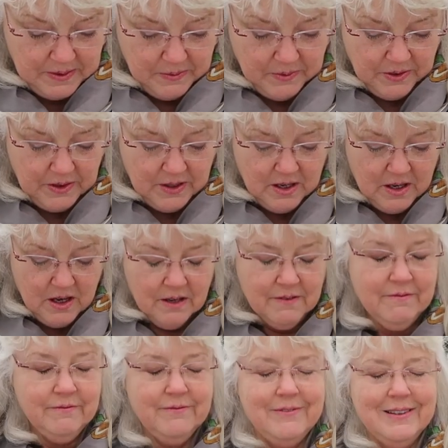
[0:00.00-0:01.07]
with an
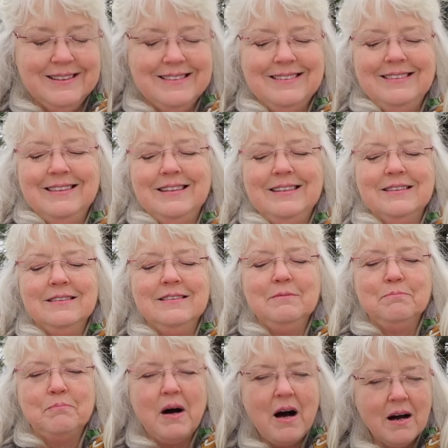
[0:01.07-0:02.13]
unventilated
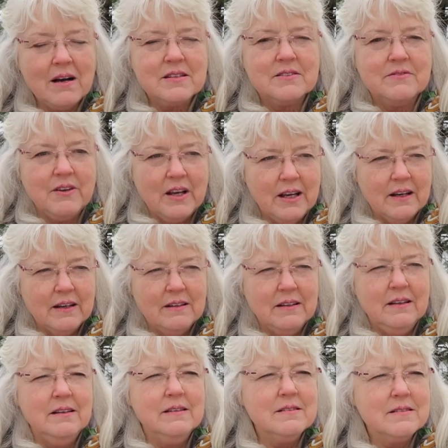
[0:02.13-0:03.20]
box van
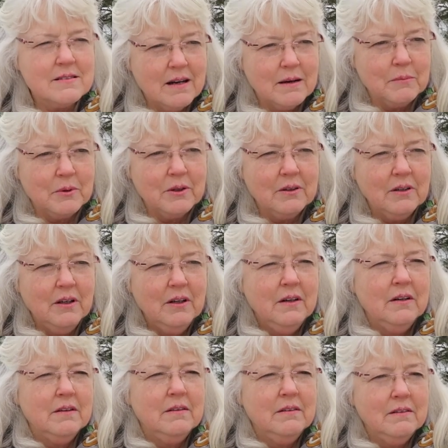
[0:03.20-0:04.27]
in summer,
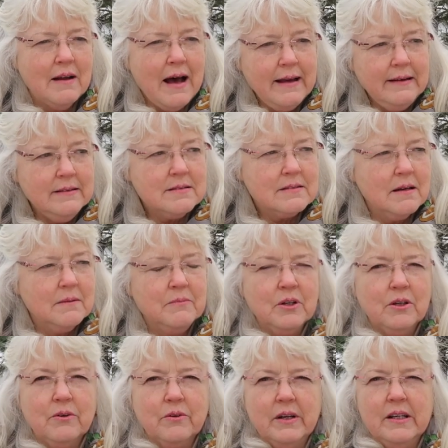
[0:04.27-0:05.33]
90 some
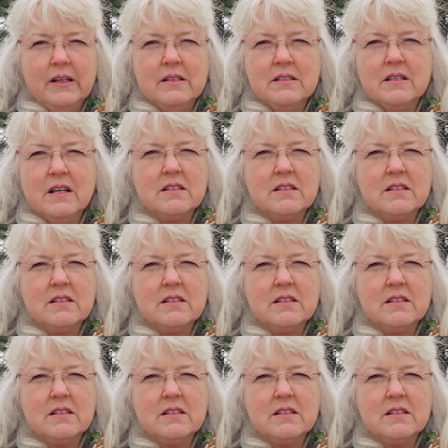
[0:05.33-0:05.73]
degrees.